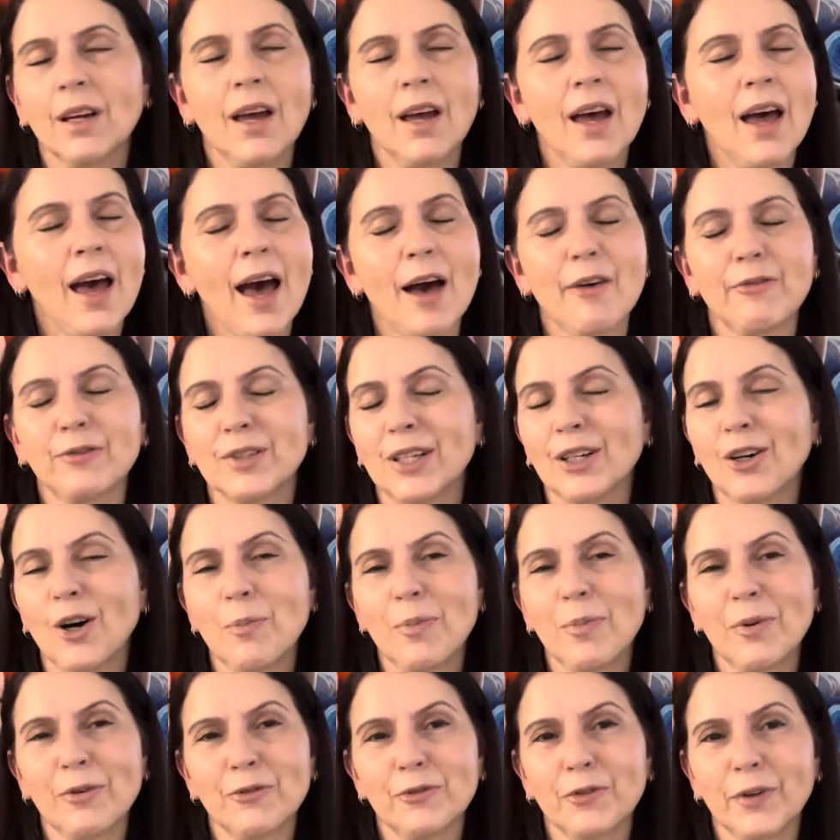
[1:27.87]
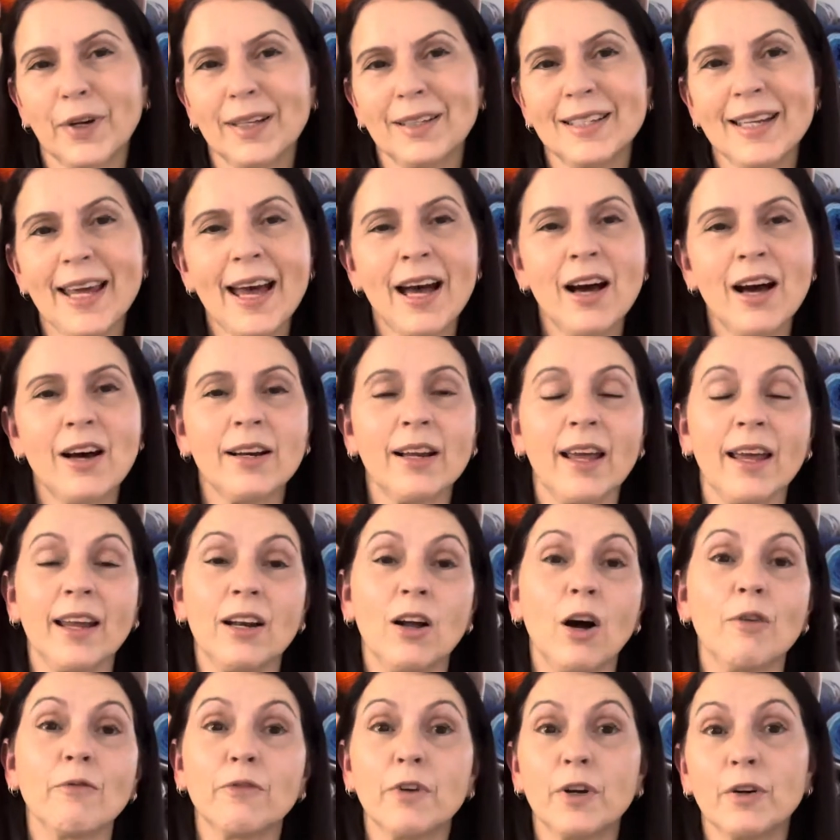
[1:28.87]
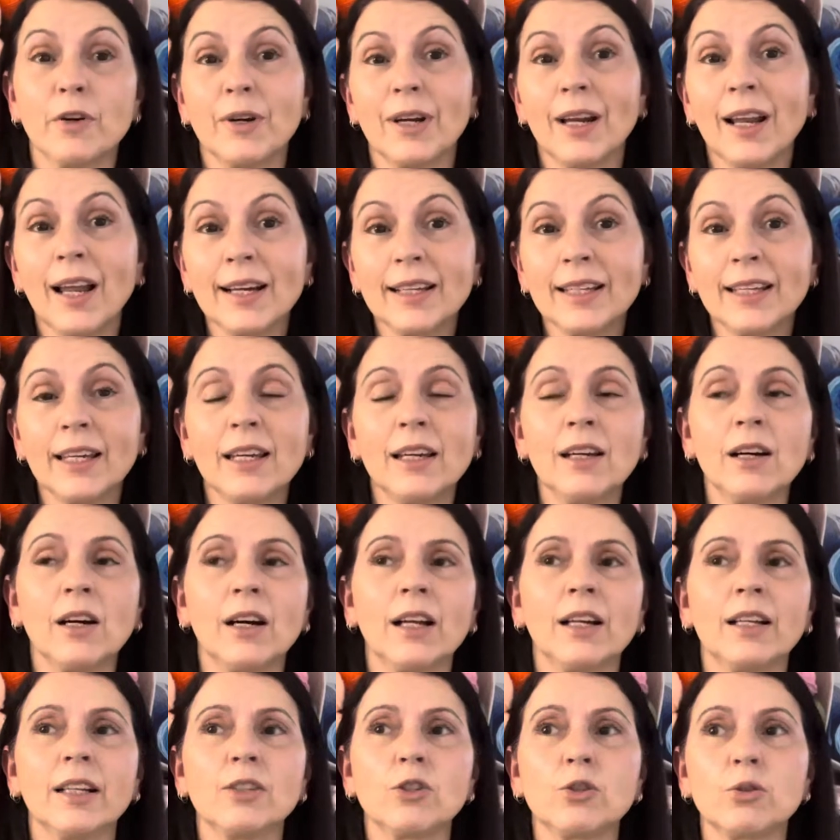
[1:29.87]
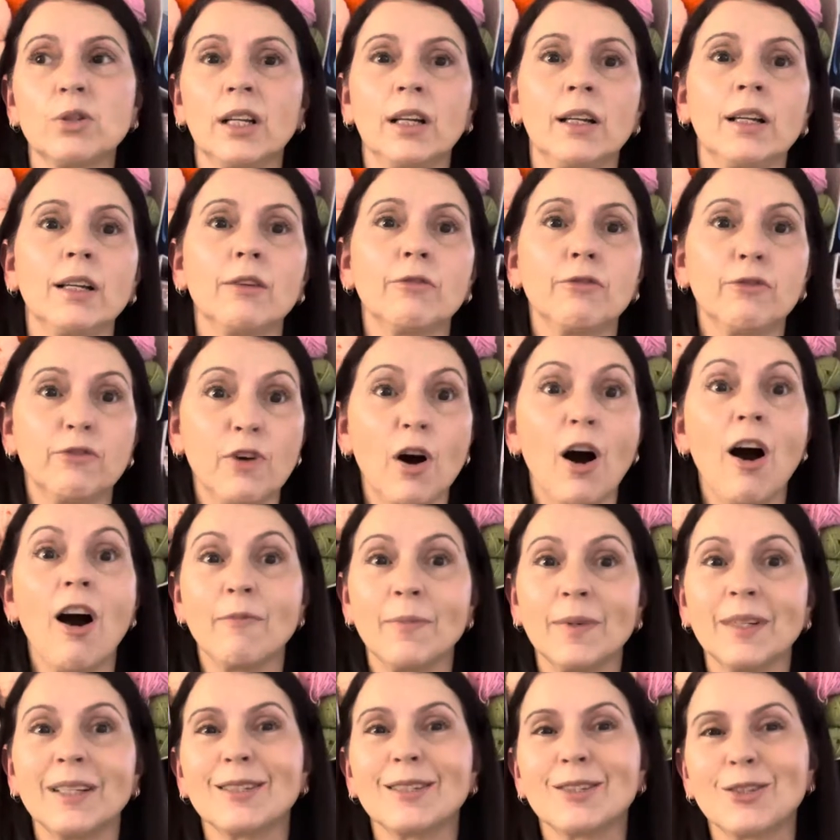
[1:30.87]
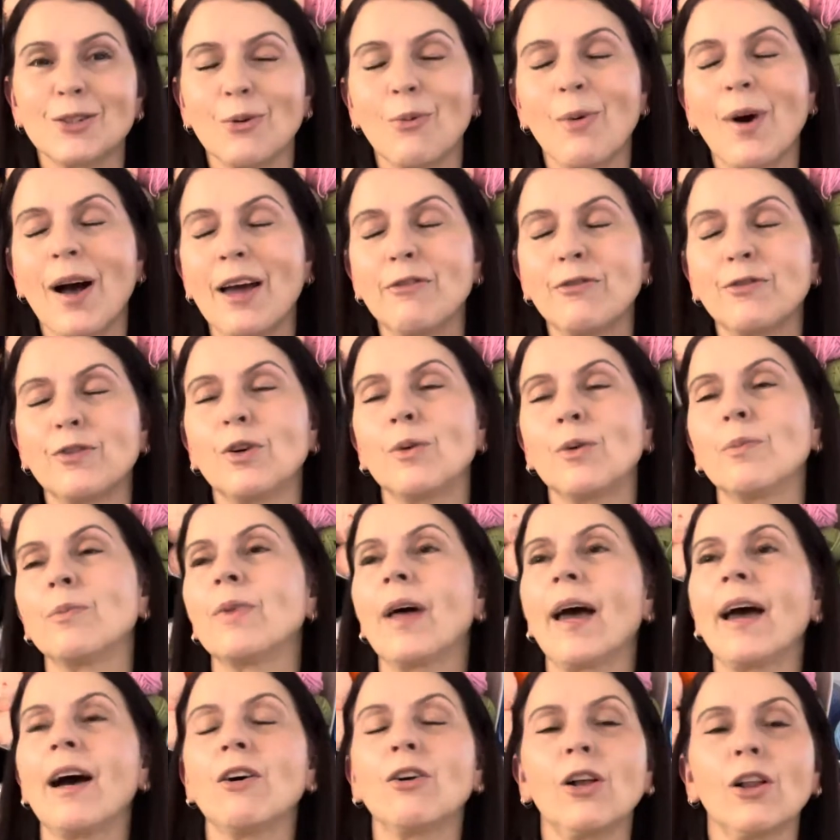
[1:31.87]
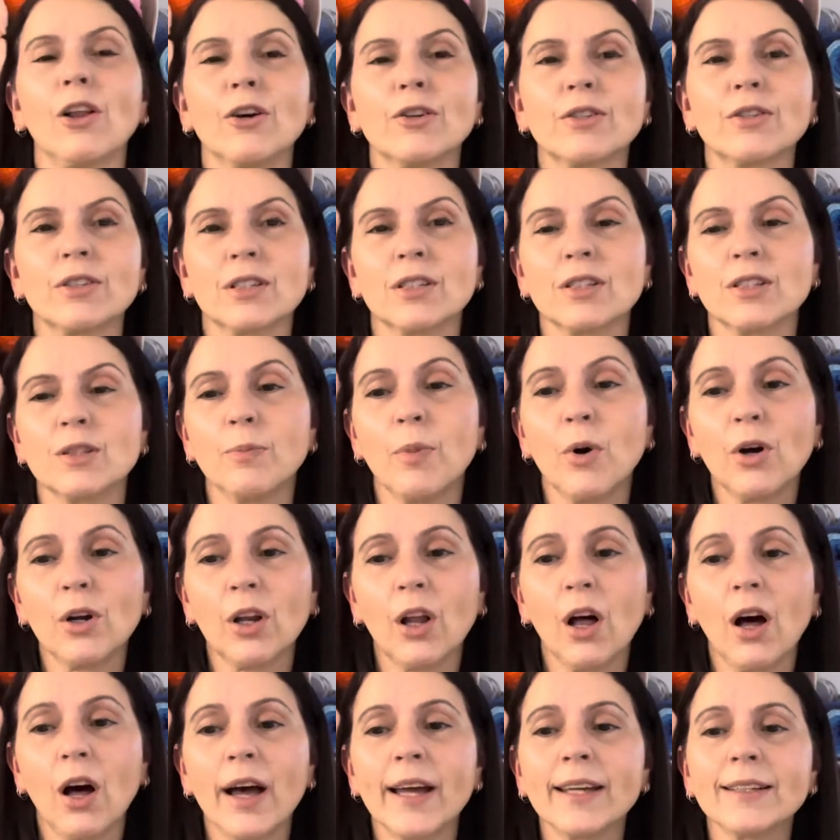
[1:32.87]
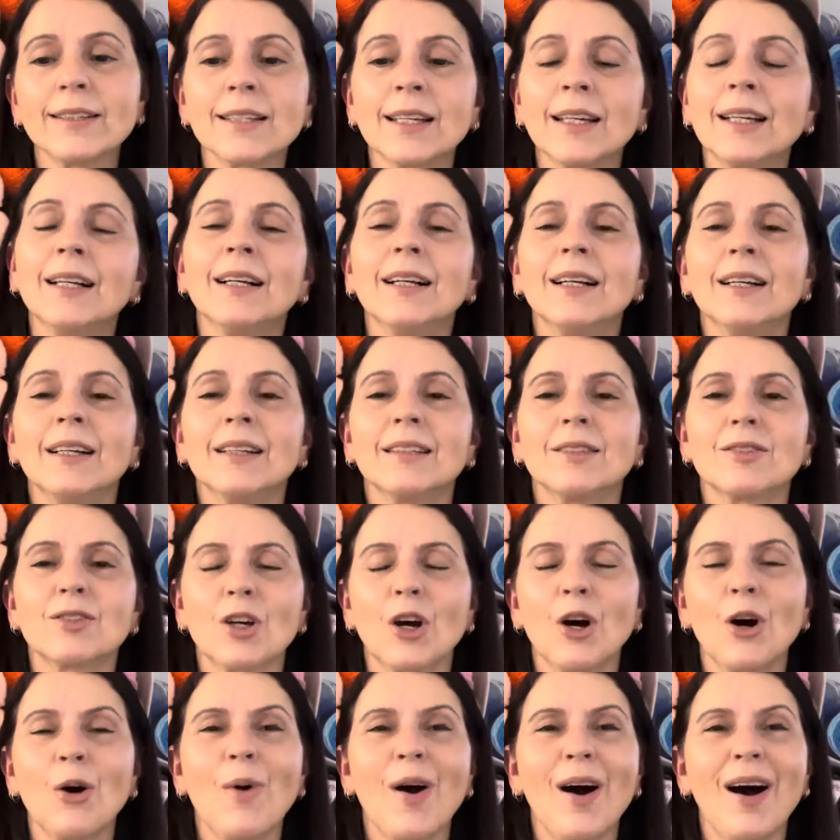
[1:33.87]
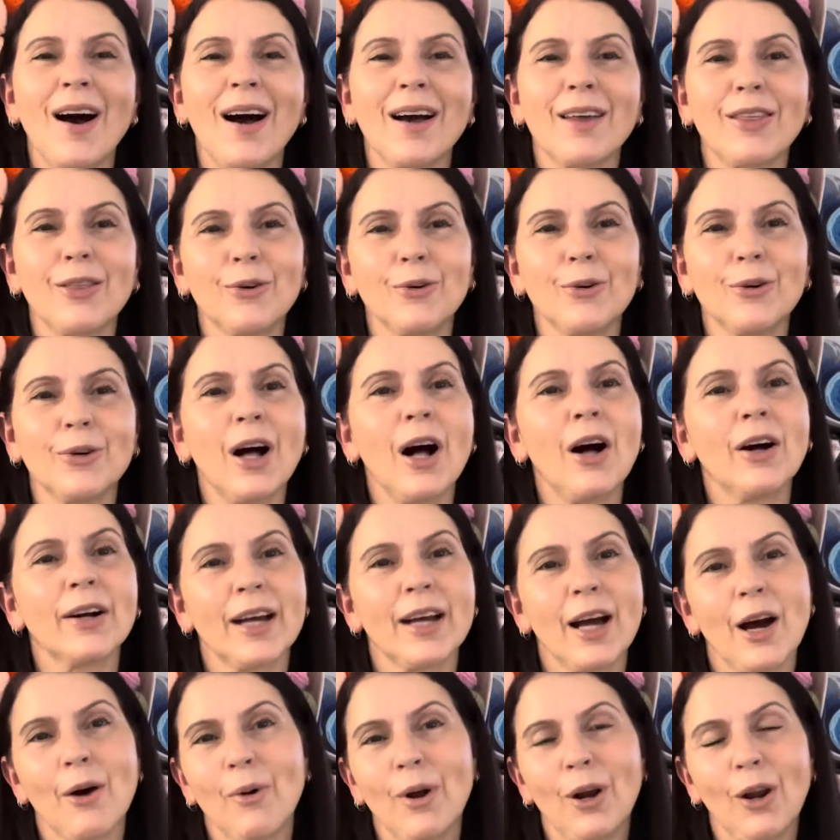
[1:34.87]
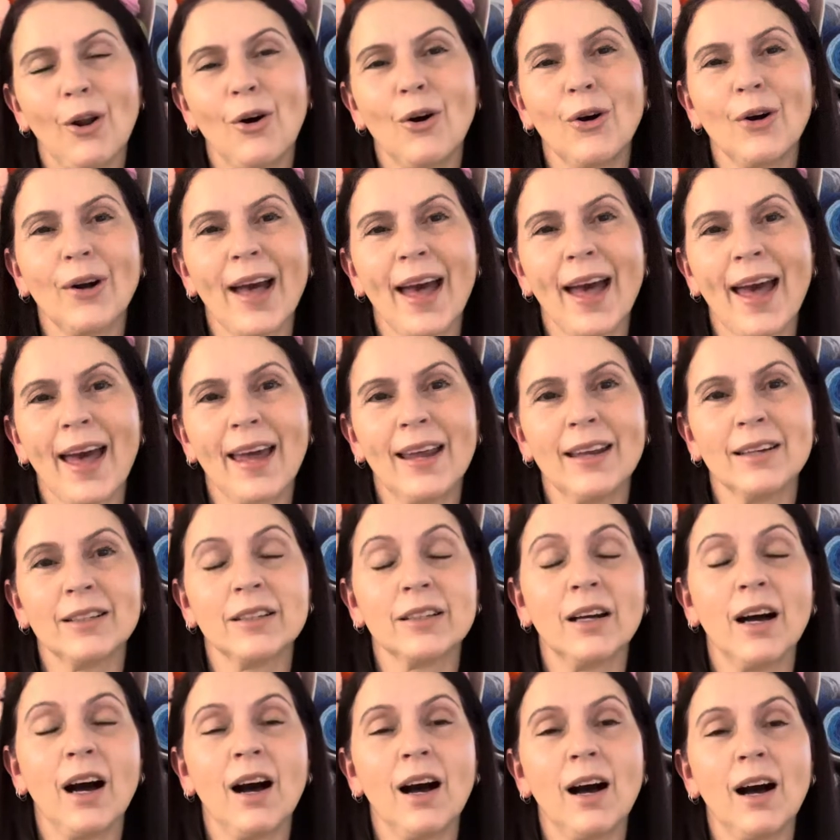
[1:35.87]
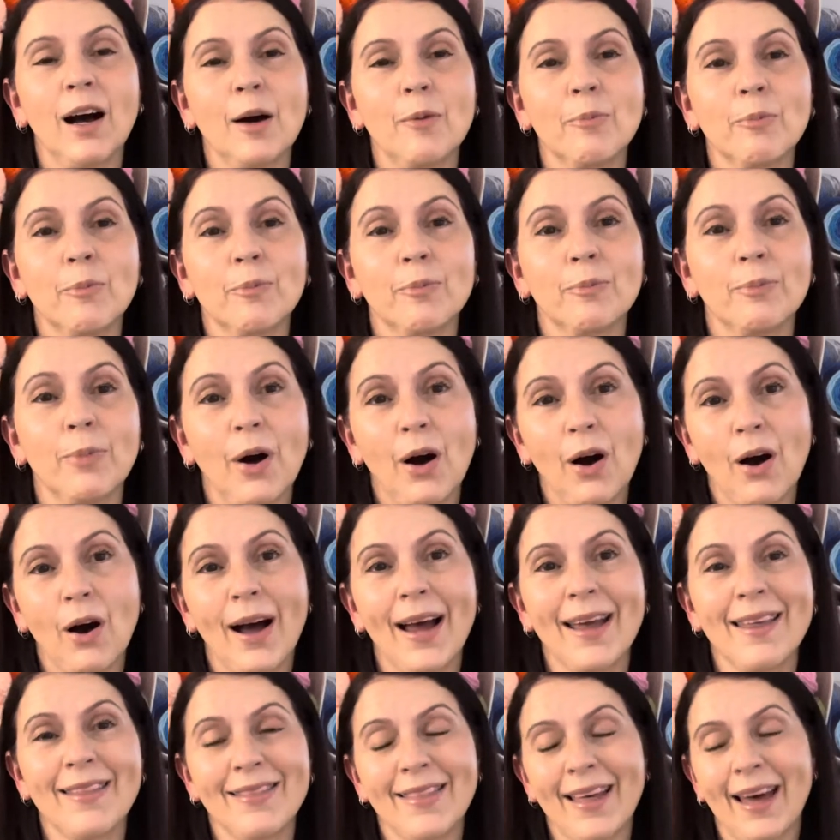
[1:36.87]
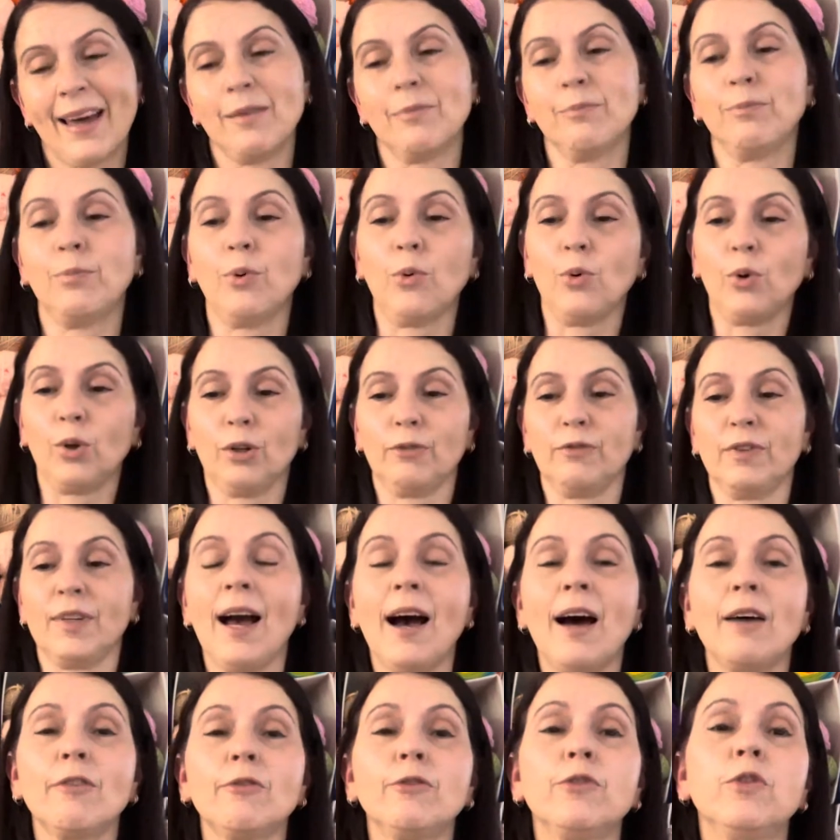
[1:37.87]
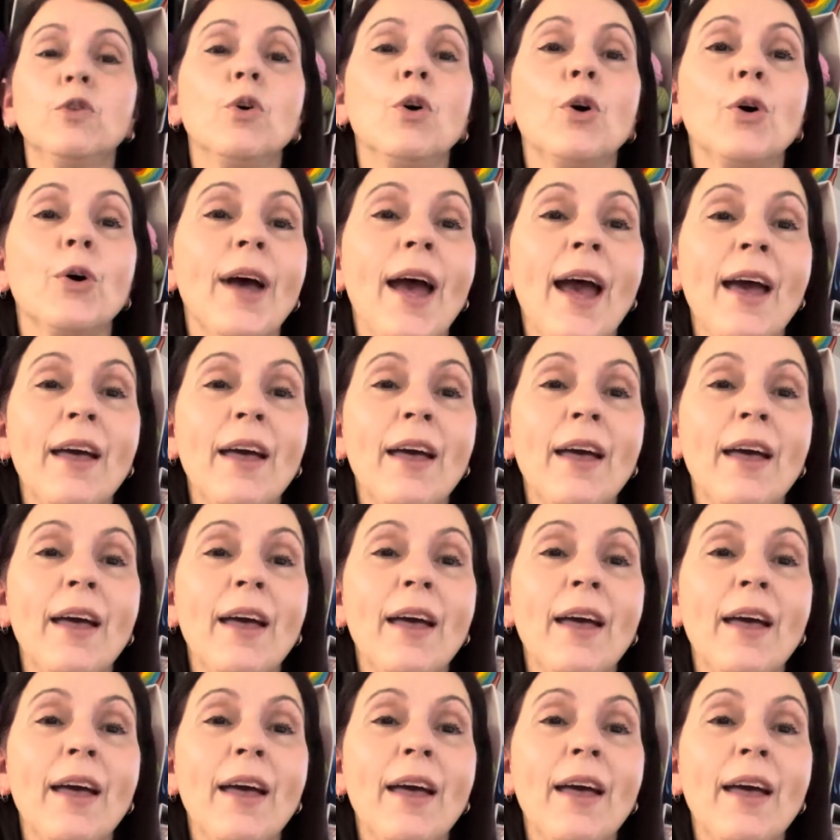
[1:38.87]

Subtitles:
have to help a friend out, and I'm very lucky. I literally live 5 minutes away from our closest Spotlight, so I thought I'll go along and buy that ball of yarn for her.